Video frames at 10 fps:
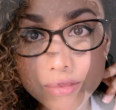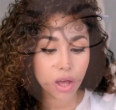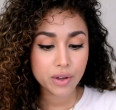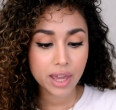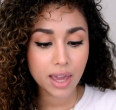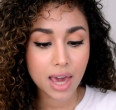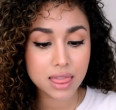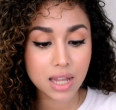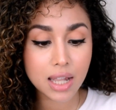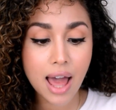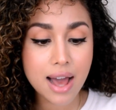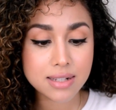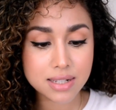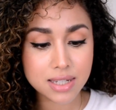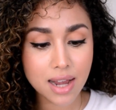Okay, and the
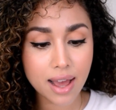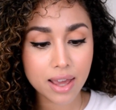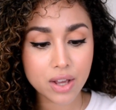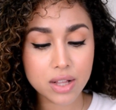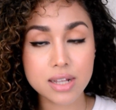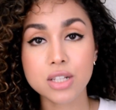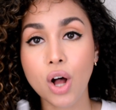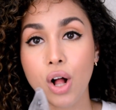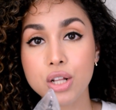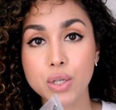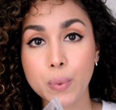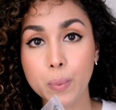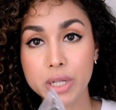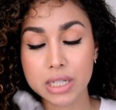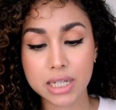last style is called
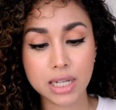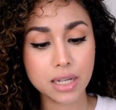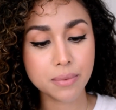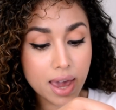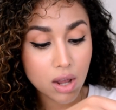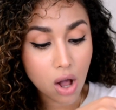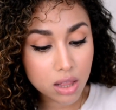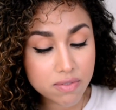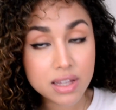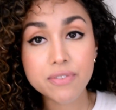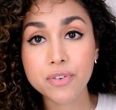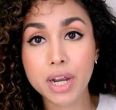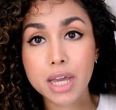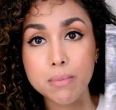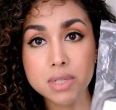Wilkie, and all of the
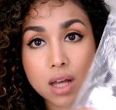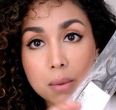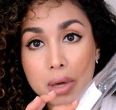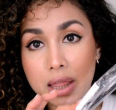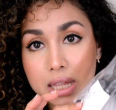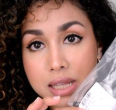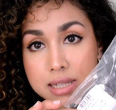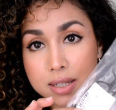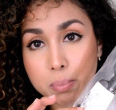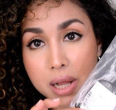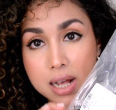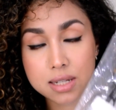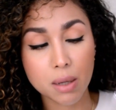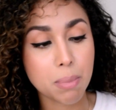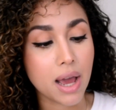frames come in like these little
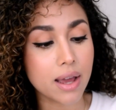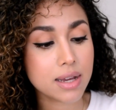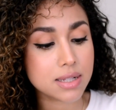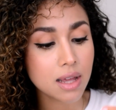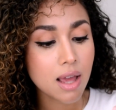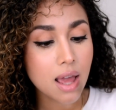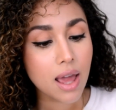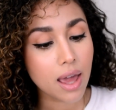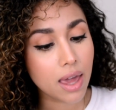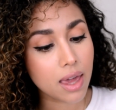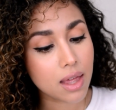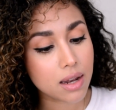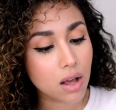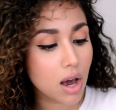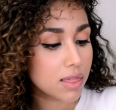plastic bags,
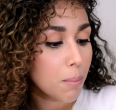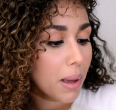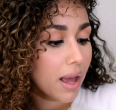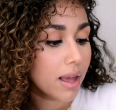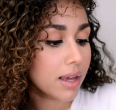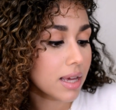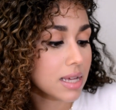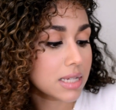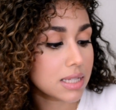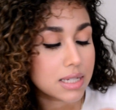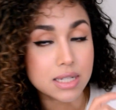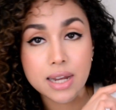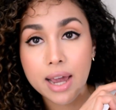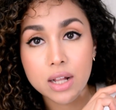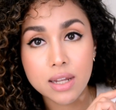and on the bag is the
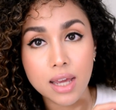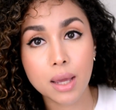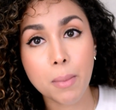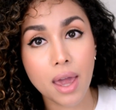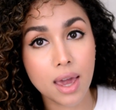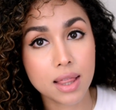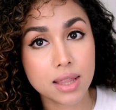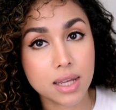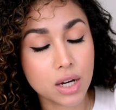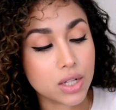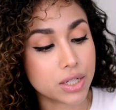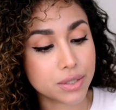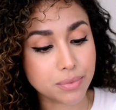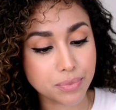style name and the color.